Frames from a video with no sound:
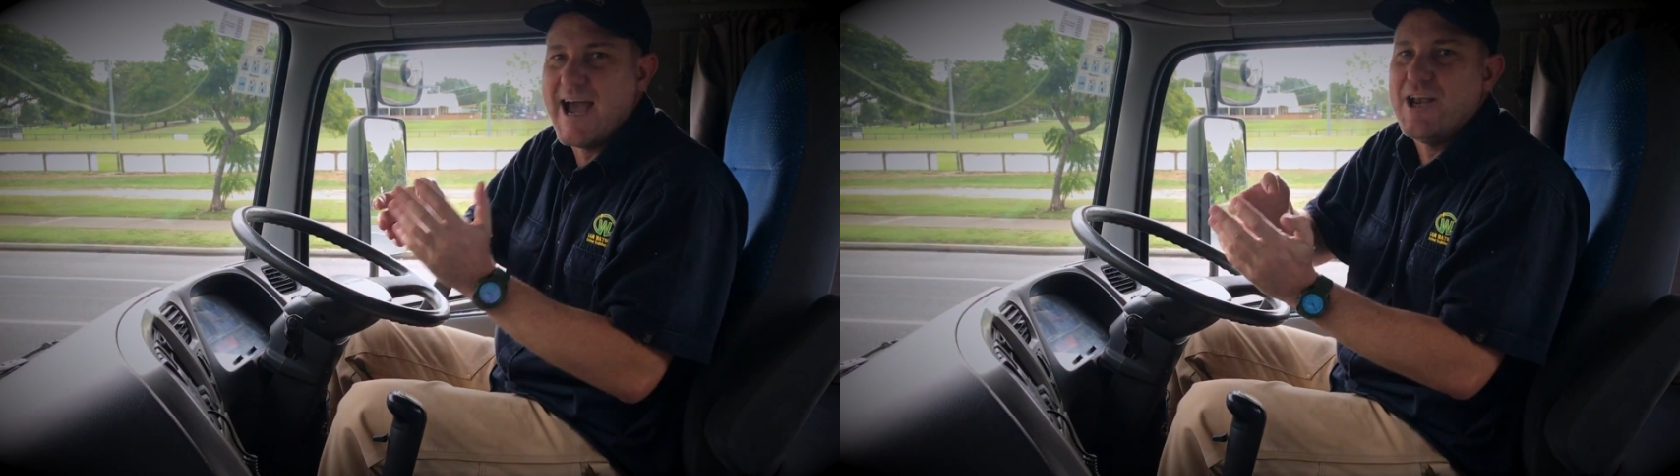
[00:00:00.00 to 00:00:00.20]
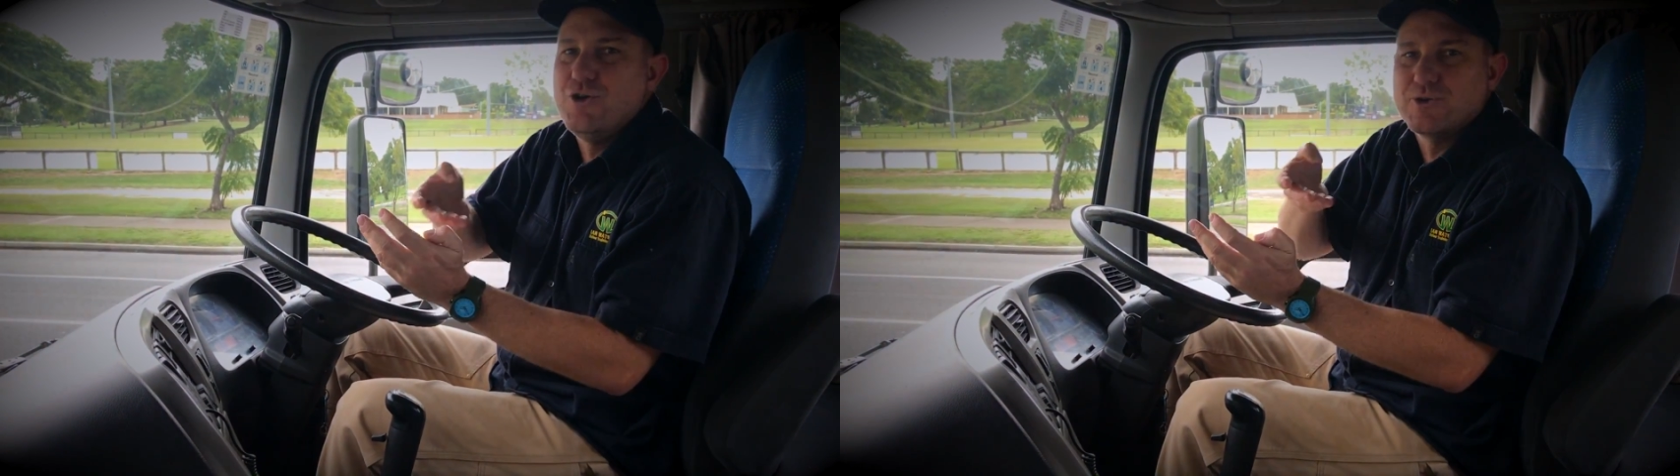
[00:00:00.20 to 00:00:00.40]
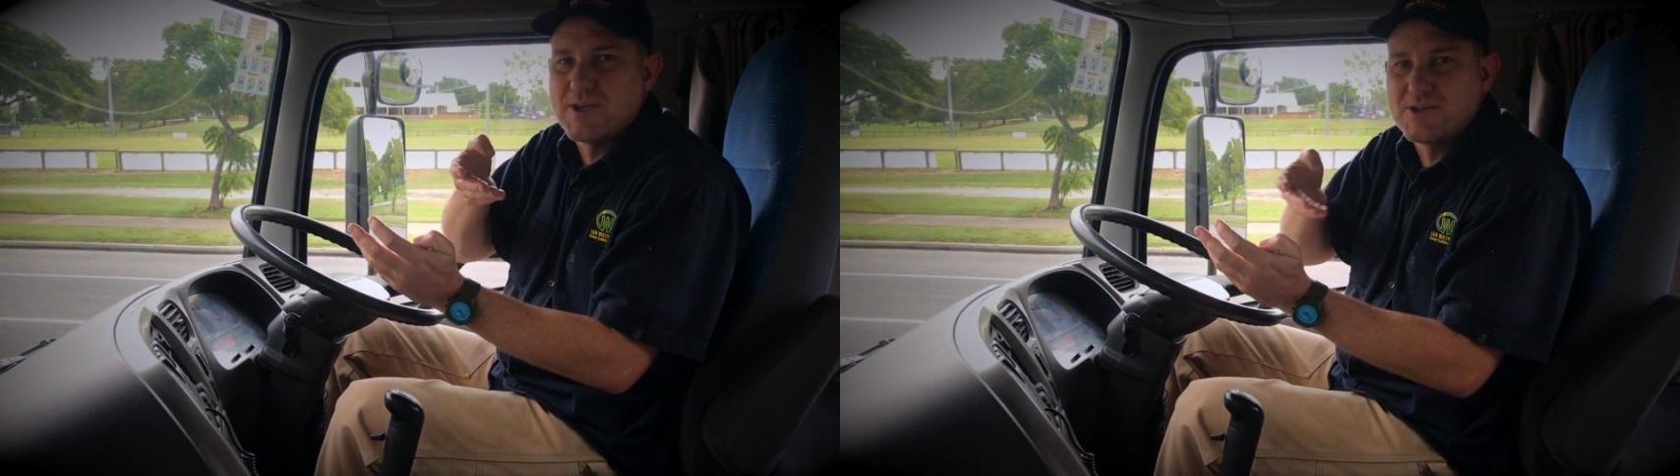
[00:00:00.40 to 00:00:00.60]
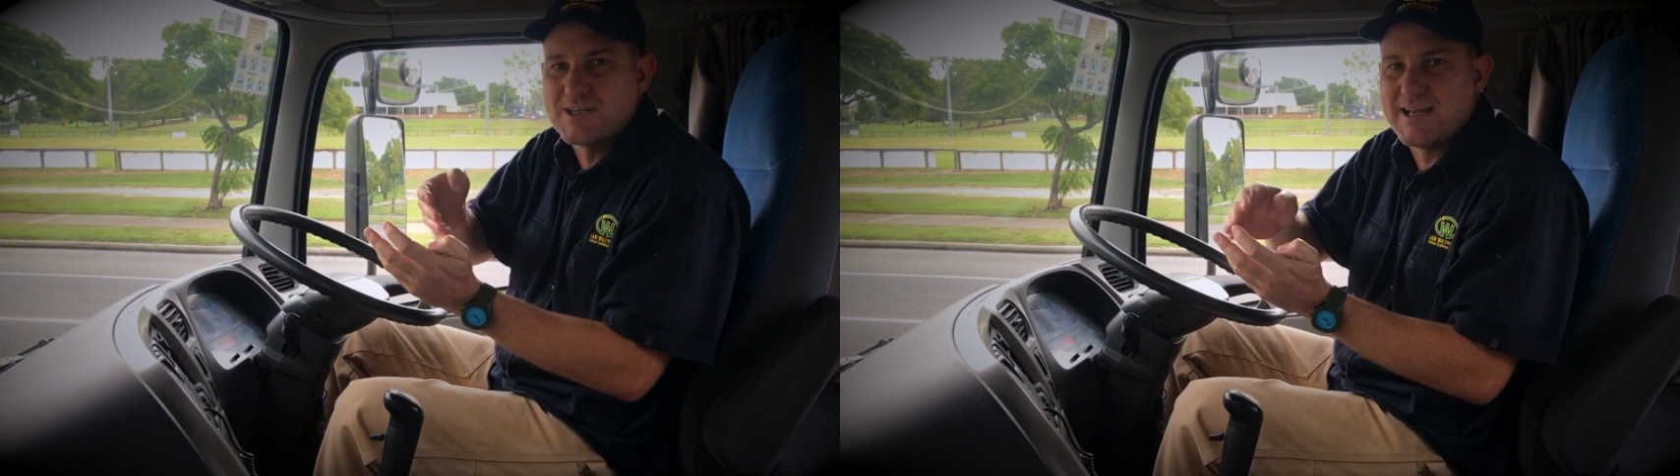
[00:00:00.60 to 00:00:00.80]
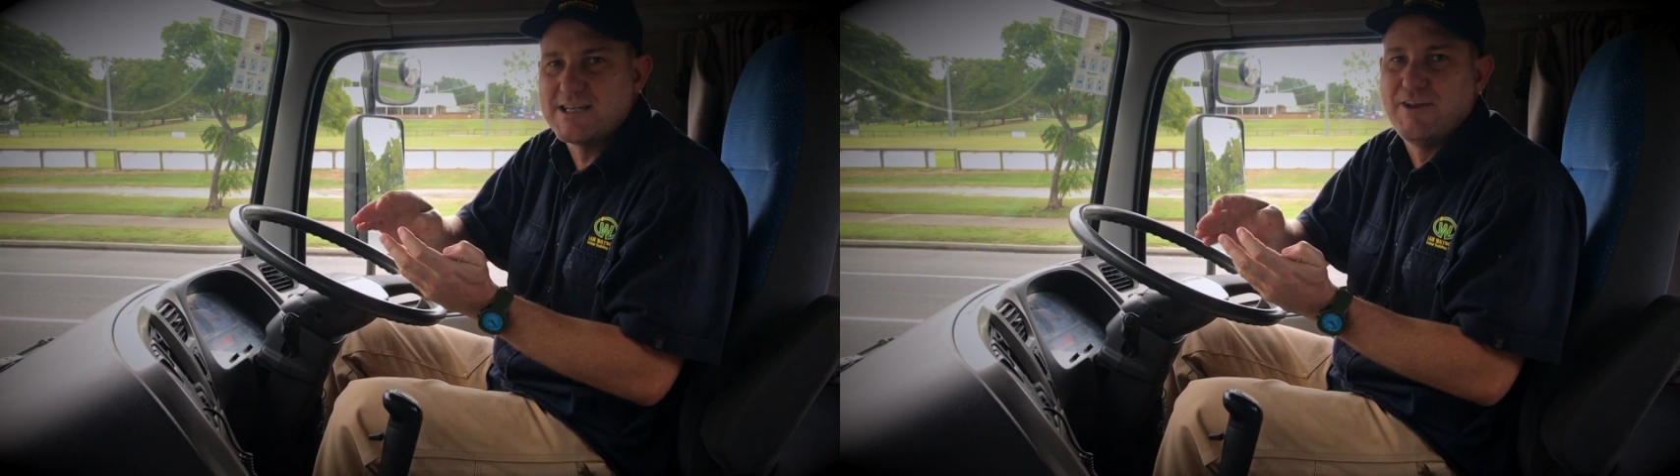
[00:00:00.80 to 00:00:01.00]
And you also
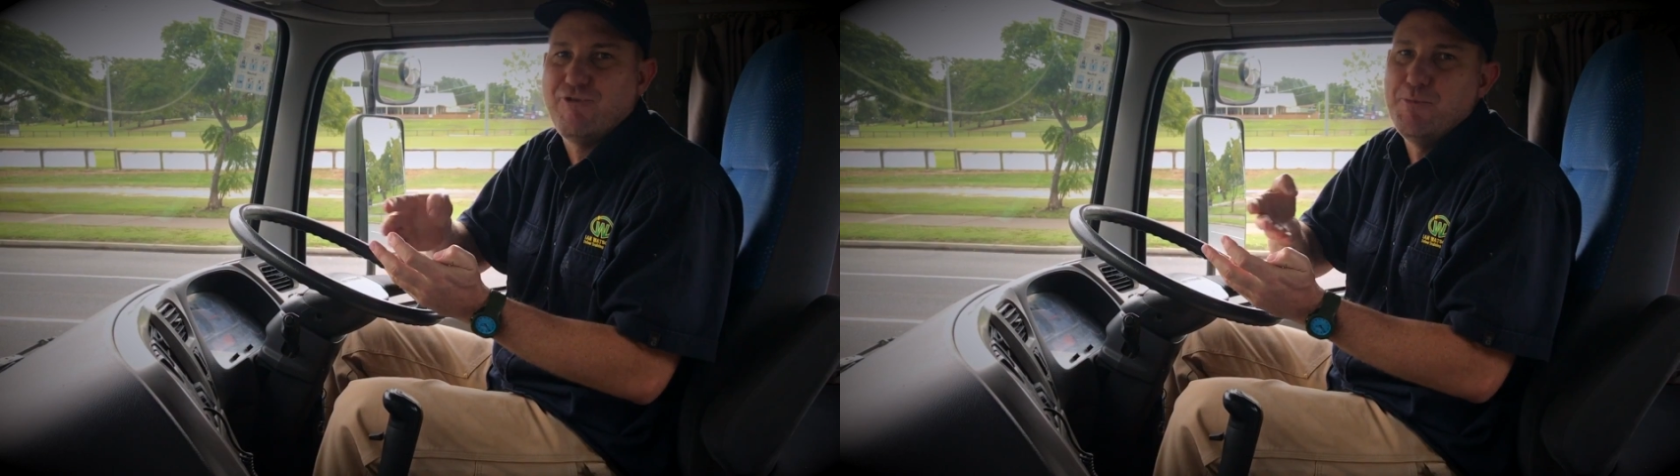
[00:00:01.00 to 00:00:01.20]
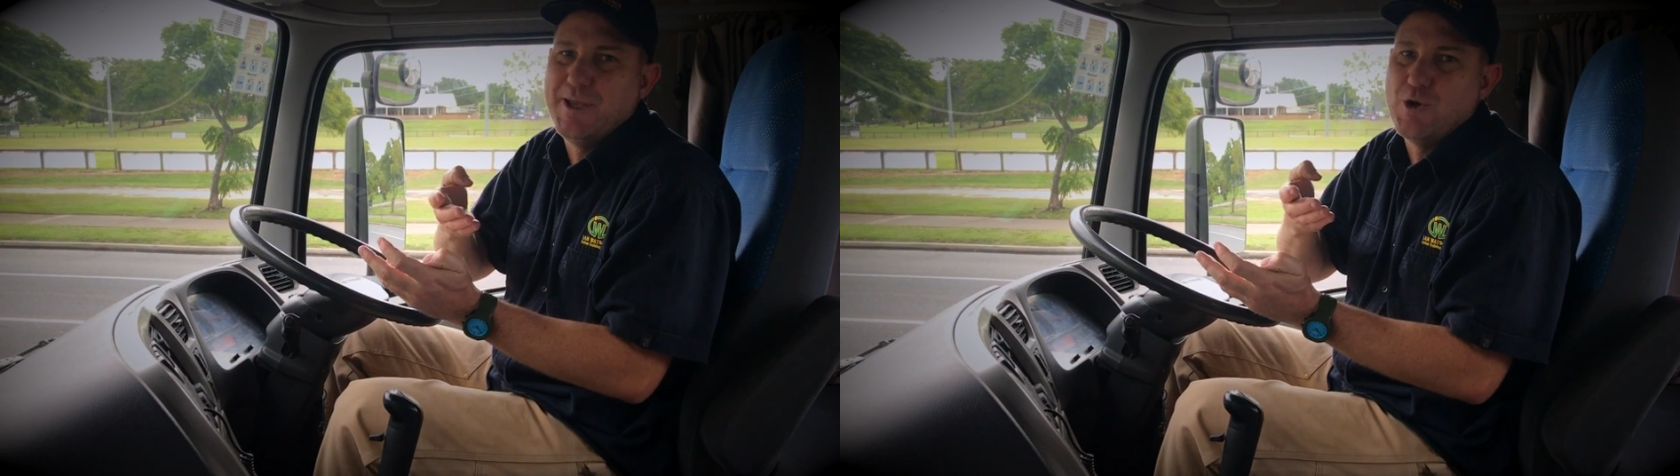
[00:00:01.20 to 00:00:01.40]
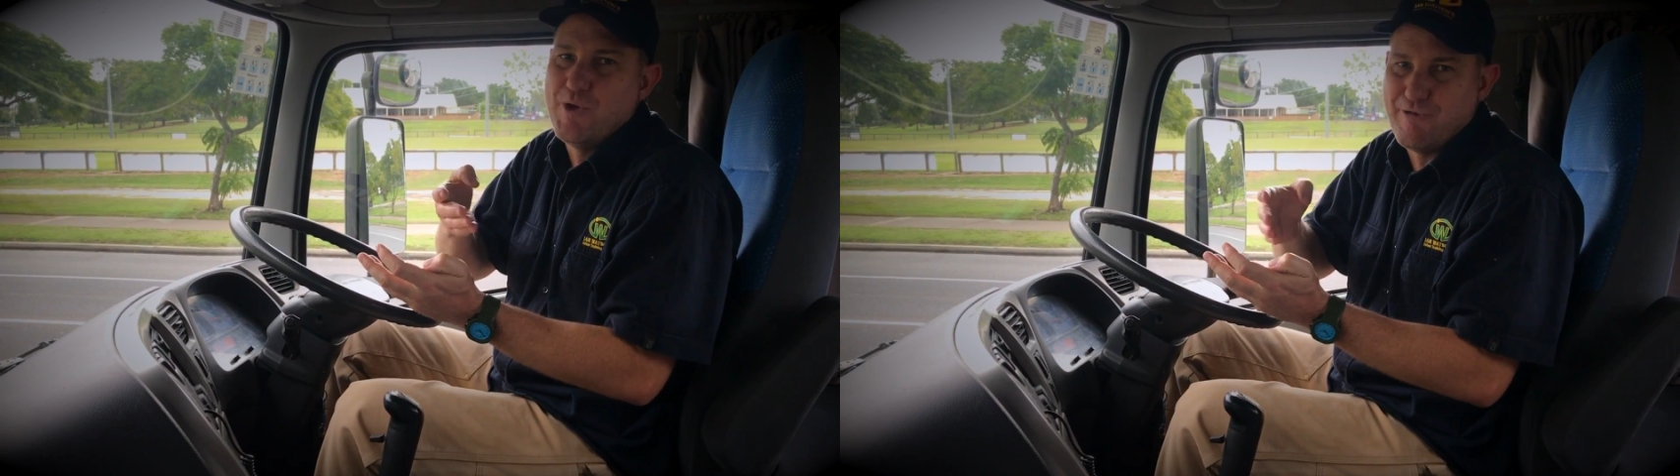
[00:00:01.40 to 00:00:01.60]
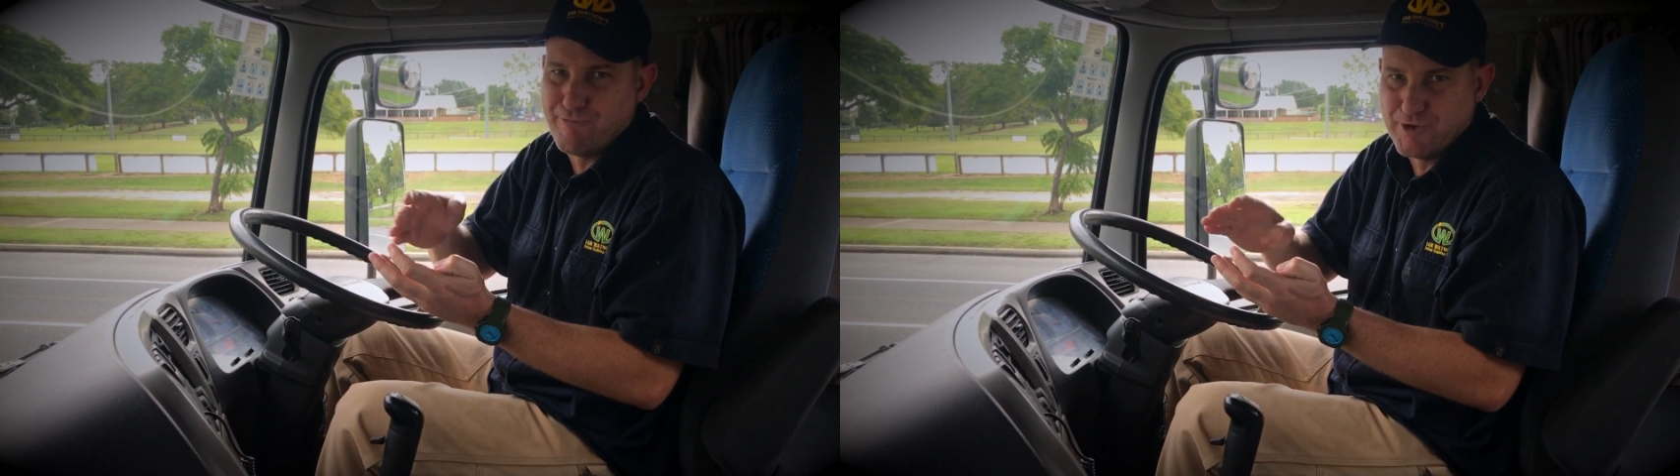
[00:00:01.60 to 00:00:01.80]
start to get familiar with the